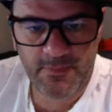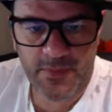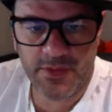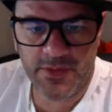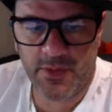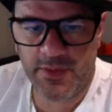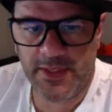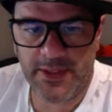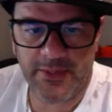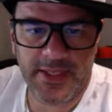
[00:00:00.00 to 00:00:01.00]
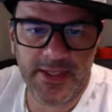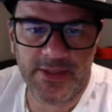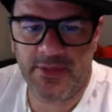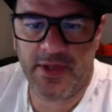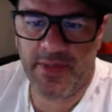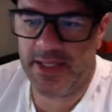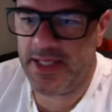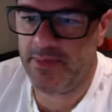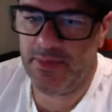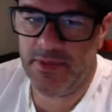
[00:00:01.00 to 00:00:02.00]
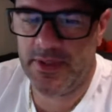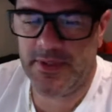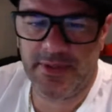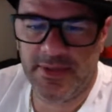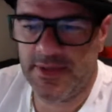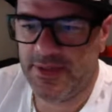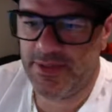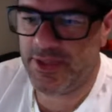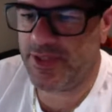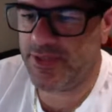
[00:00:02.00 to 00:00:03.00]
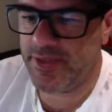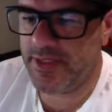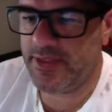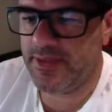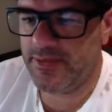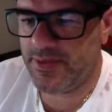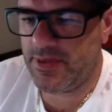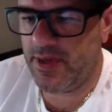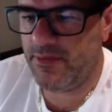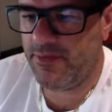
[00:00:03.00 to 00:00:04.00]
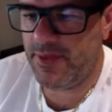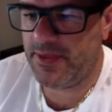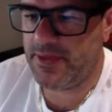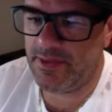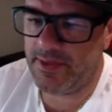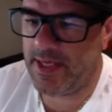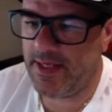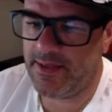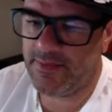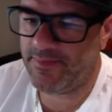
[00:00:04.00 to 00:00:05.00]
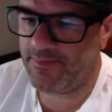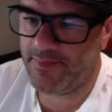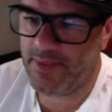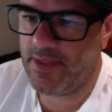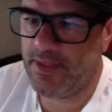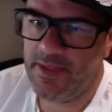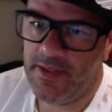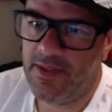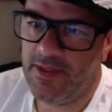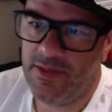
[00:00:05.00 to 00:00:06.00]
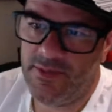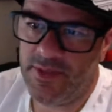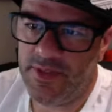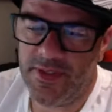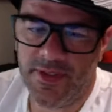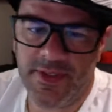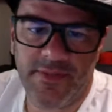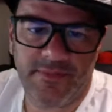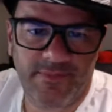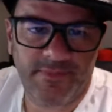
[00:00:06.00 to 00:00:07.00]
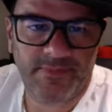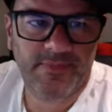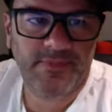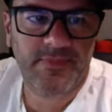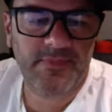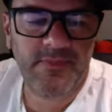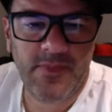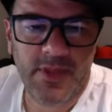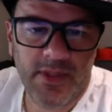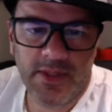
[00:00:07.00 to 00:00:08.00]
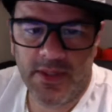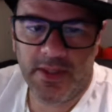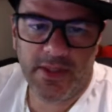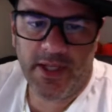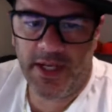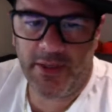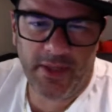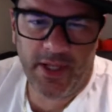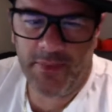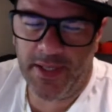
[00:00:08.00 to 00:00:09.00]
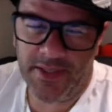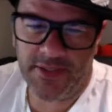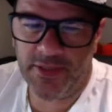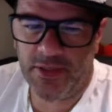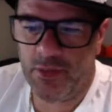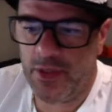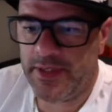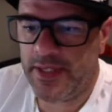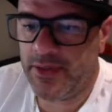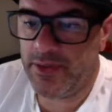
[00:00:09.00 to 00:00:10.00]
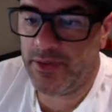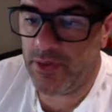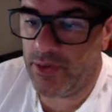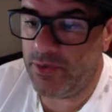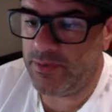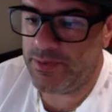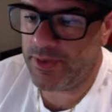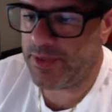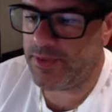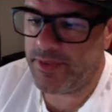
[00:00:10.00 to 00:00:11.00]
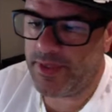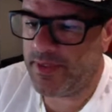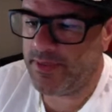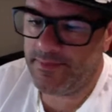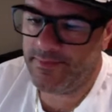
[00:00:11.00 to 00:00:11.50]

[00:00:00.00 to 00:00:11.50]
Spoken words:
Saw the little kids around my neighborhood trick-or-treating. It was kind of fun to look at. It's fun to see. I know a lot of places in the world they couldn't go trick-or-treating.